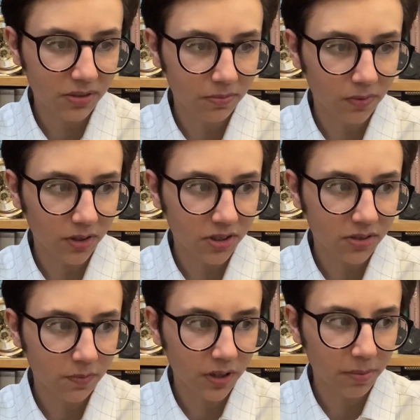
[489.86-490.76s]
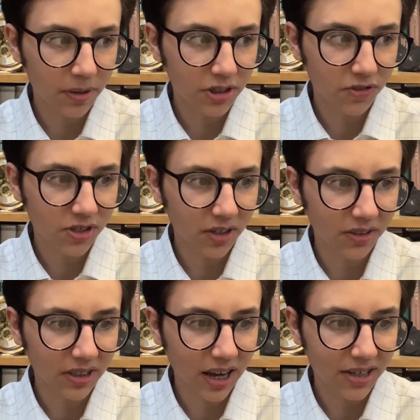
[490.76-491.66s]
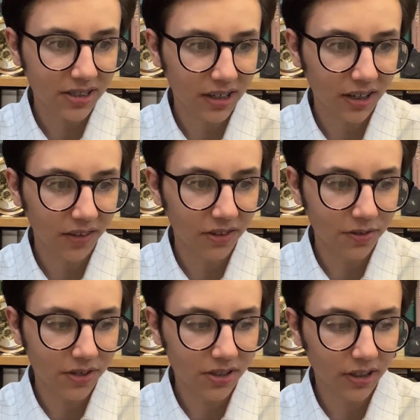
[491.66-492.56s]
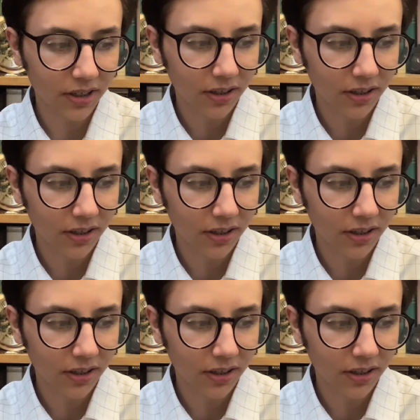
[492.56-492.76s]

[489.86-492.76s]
What's with a pinch of salt in Latin? I learned this recently.